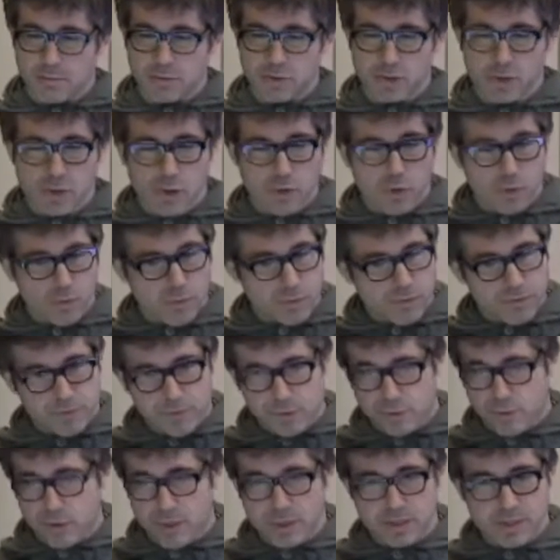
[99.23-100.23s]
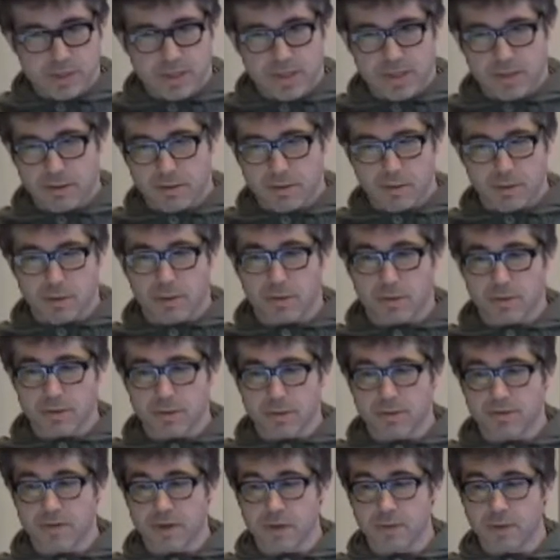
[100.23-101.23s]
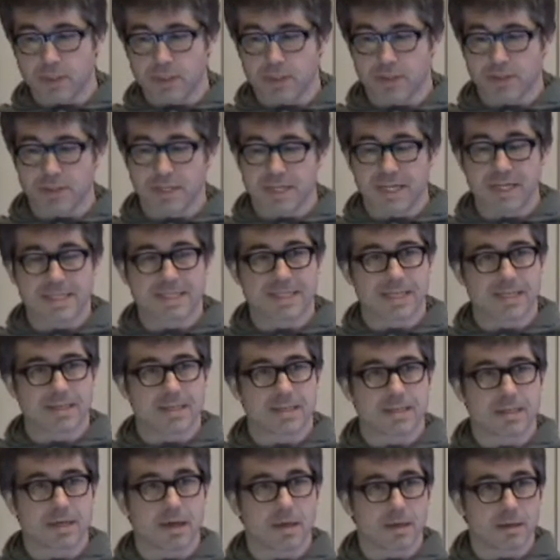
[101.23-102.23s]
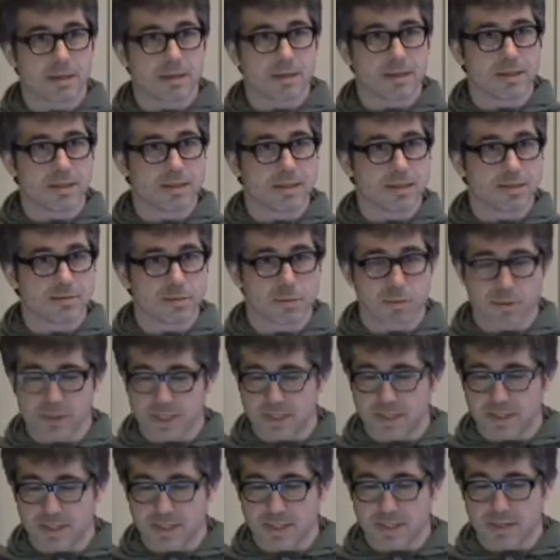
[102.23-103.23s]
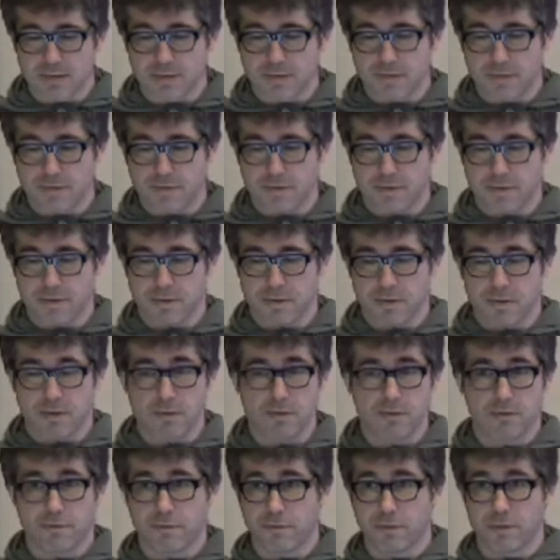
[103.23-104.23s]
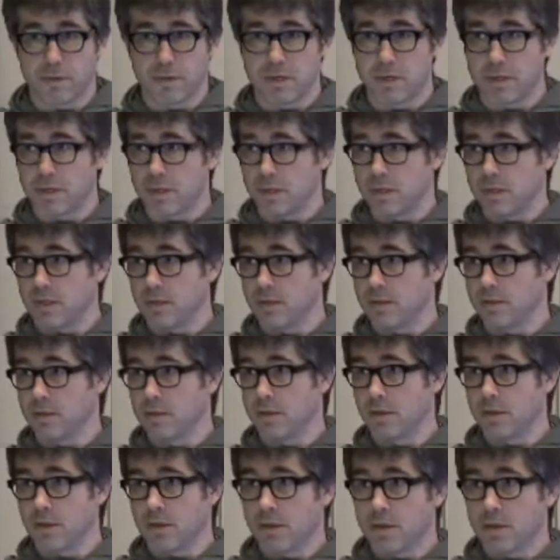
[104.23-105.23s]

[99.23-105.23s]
So if you trust that the current evaluation data sets are indeed representative of the